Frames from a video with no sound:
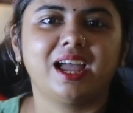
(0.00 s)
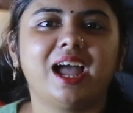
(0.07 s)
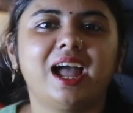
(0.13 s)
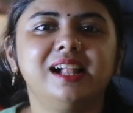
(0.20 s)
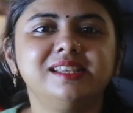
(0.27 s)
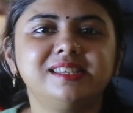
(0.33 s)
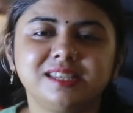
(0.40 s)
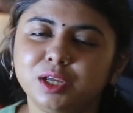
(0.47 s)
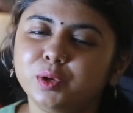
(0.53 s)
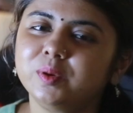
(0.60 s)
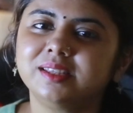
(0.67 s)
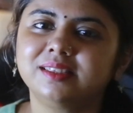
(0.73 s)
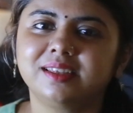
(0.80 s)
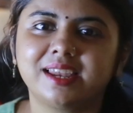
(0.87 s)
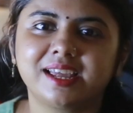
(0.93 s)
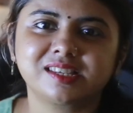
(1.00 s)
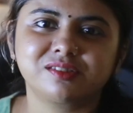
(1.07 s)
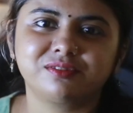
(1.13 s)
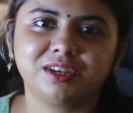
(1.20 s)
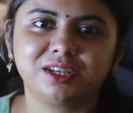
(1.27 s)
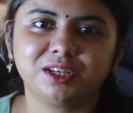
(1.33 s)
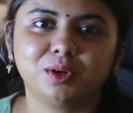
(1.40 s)
I'll see you in the next
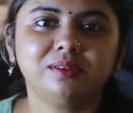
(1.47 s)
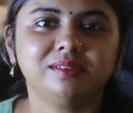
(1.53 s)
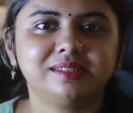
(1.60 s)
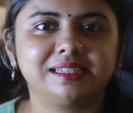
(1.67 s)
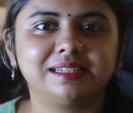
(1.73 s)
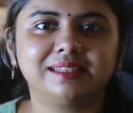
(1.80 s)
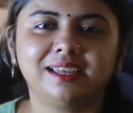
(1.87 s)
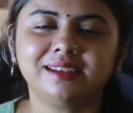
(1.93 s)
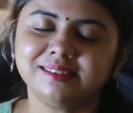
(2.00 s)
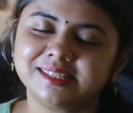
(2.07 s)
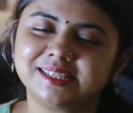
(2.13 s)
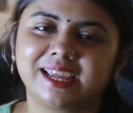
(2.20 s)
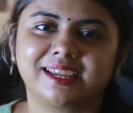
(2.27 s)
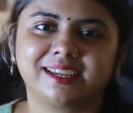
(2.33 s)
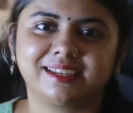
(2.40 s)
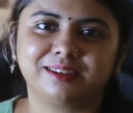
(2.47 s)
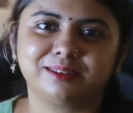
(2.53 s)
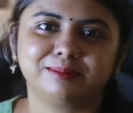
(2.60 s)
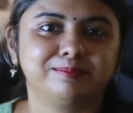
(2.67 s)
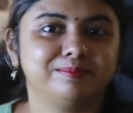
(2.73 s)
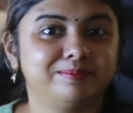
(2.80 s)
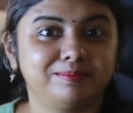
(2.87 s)
video. Till then, take care.
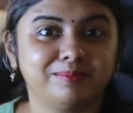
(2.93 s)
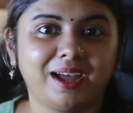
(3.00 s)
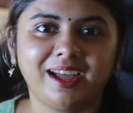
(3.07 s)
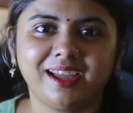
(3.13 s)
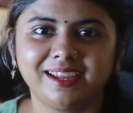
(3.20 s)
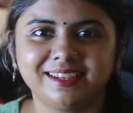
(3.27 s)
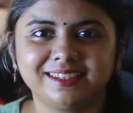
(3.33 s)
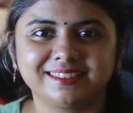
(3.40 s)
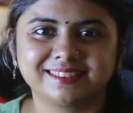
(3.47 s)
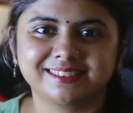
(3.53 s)
Bye.